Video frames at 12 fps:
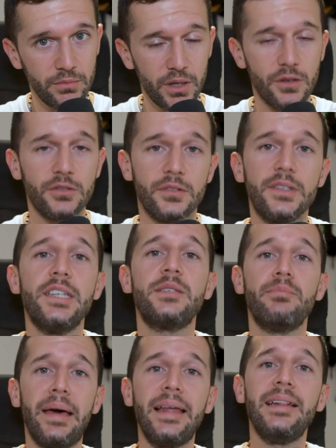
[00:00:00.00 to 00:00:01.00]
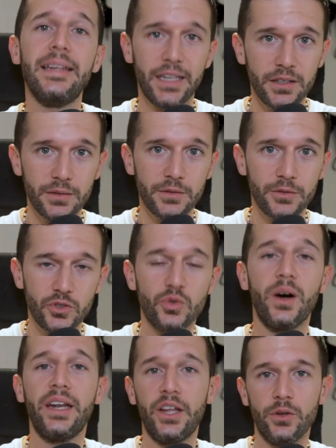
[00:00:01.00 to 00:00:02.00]
because this may lead
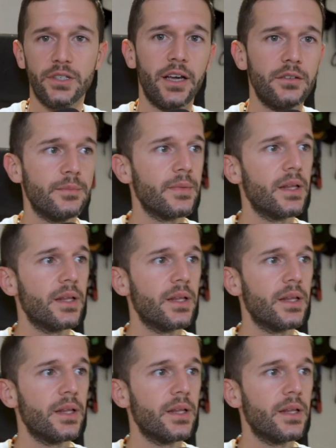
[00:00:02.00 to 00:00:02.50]
to a new sale.